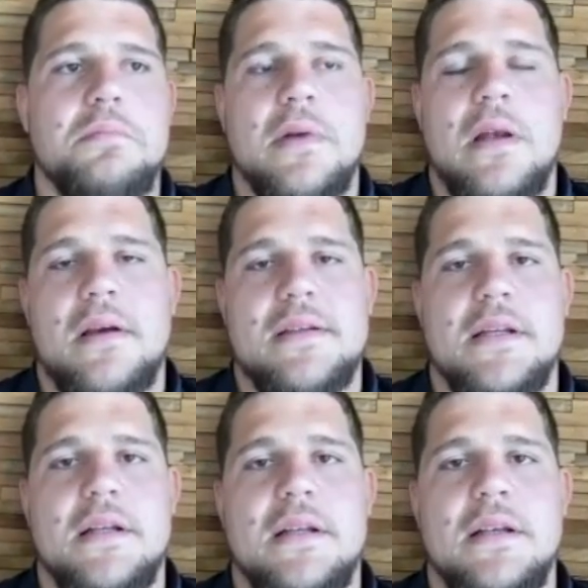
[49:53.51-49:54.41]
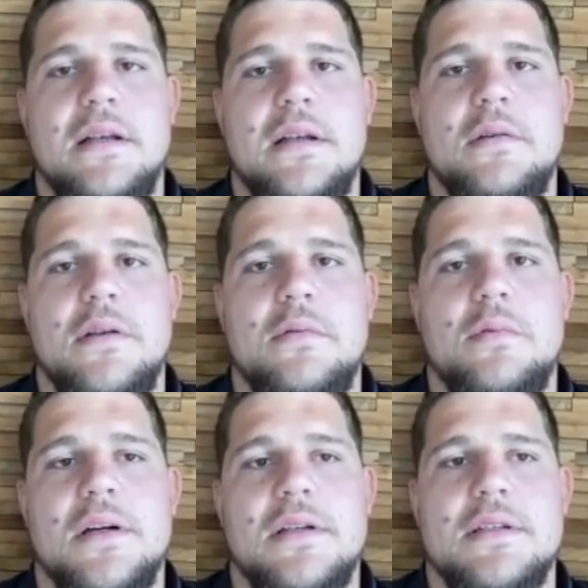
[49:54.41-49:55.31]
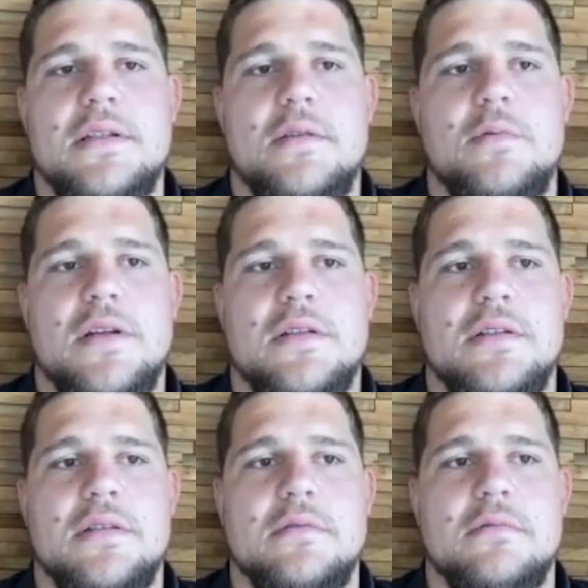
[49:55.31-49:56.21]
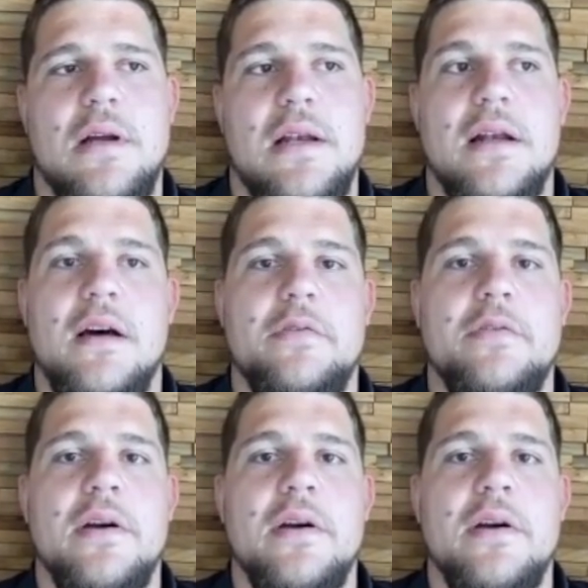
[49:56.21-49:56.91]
like I said, it works well enough.